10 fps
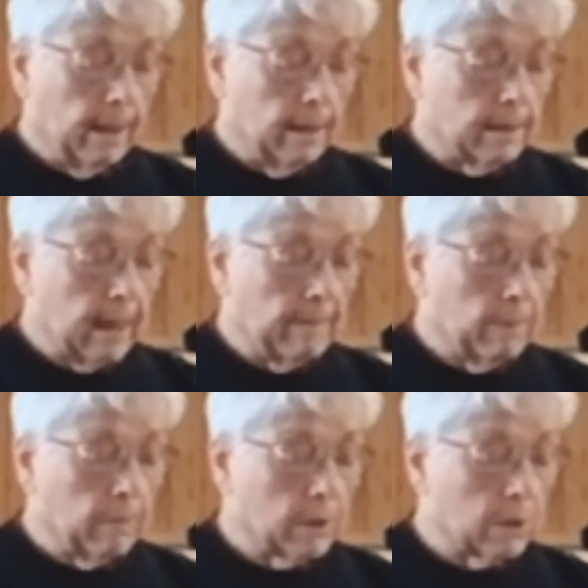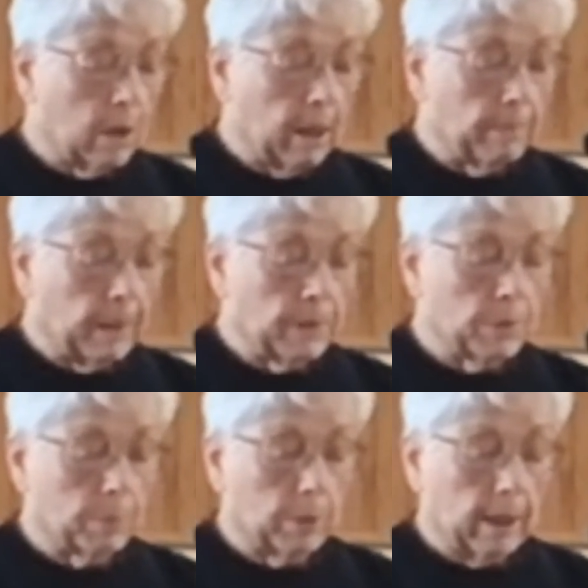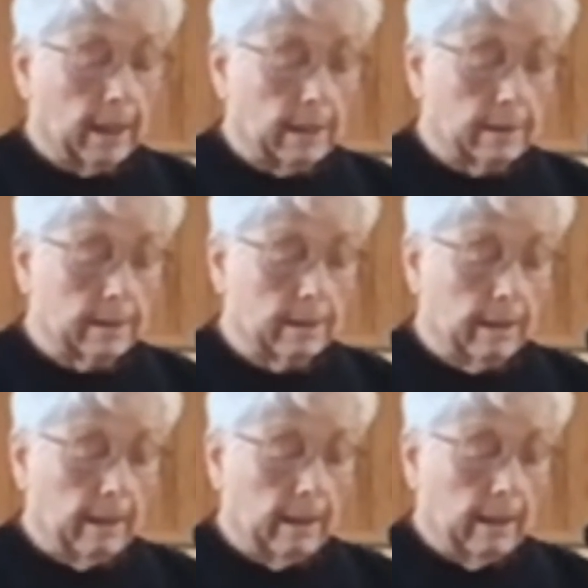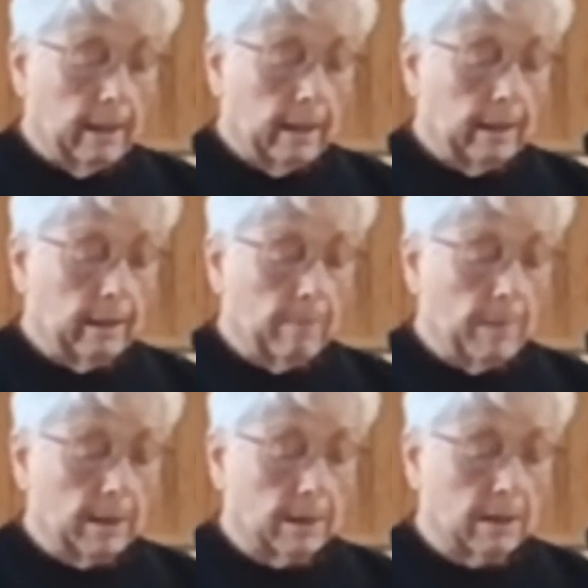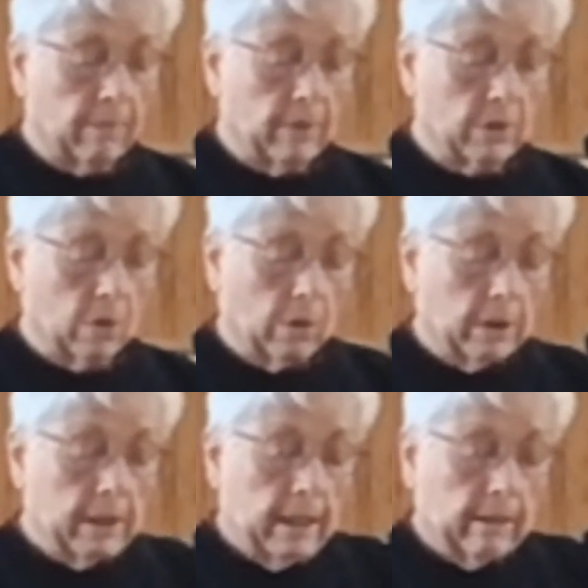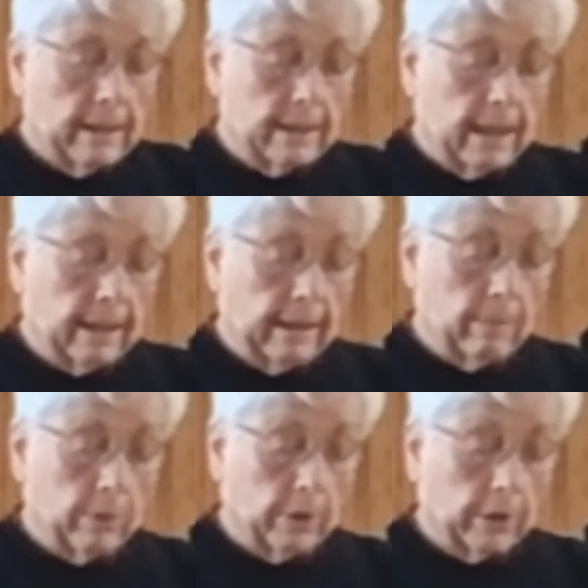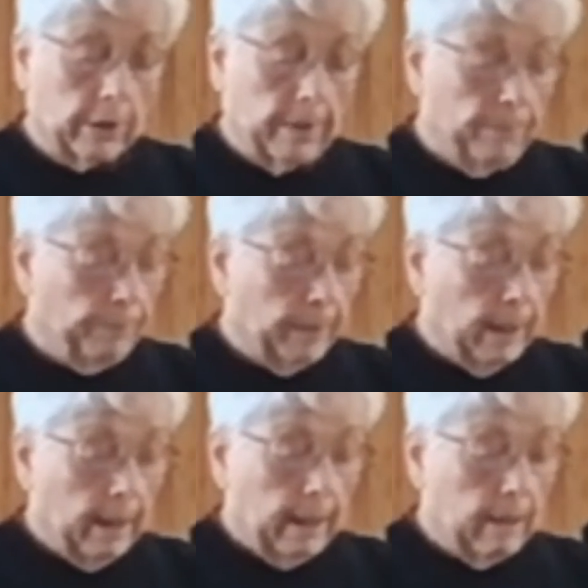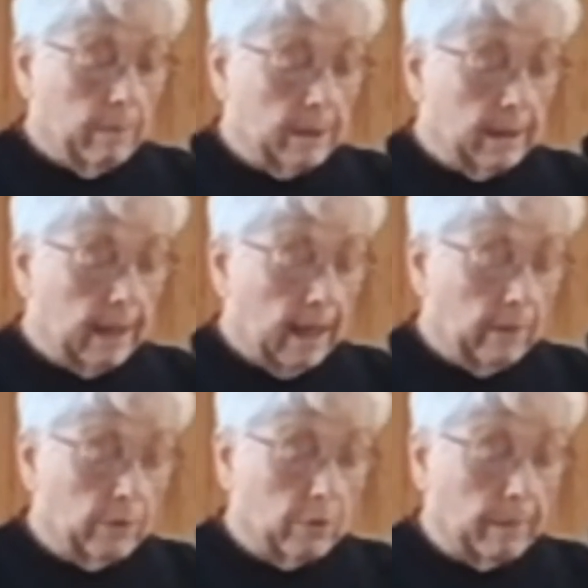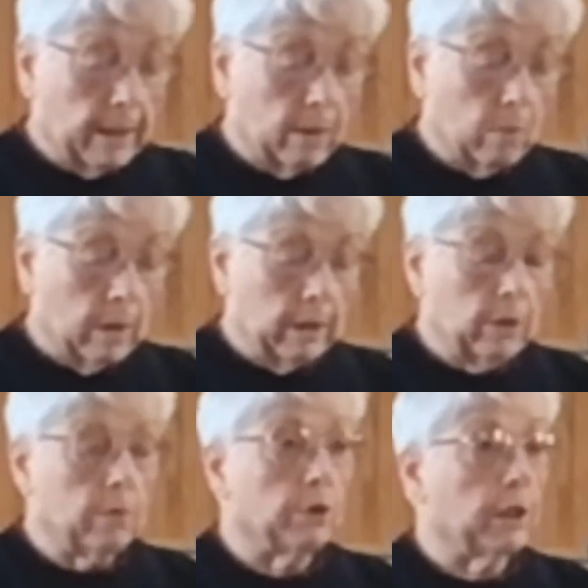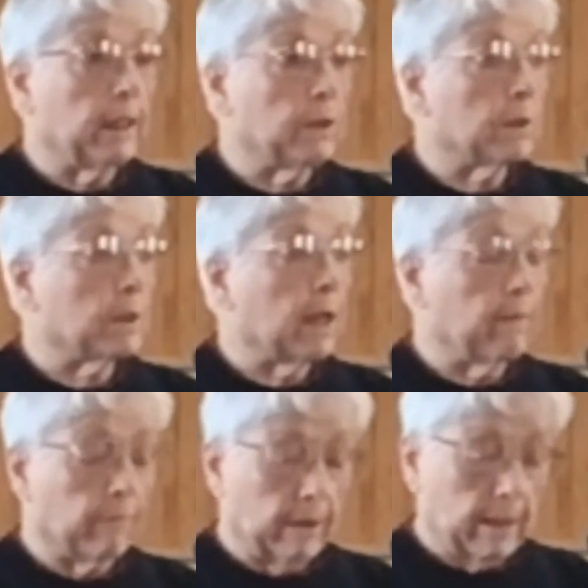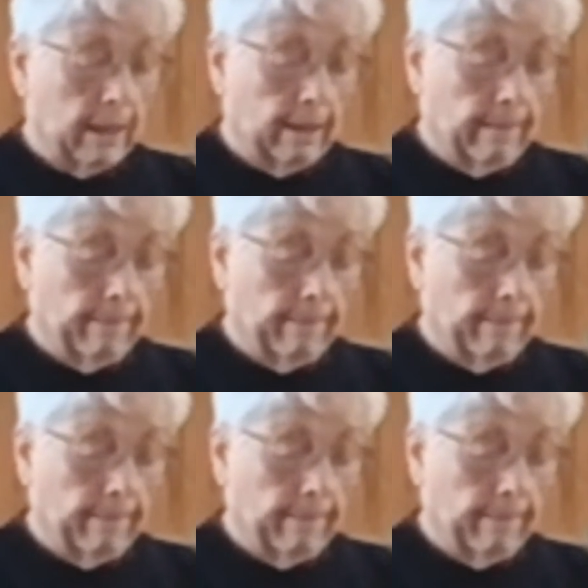Simon was caught by surprise. In the midst of his ordinary daily work, he was encountered by the one who changes everything.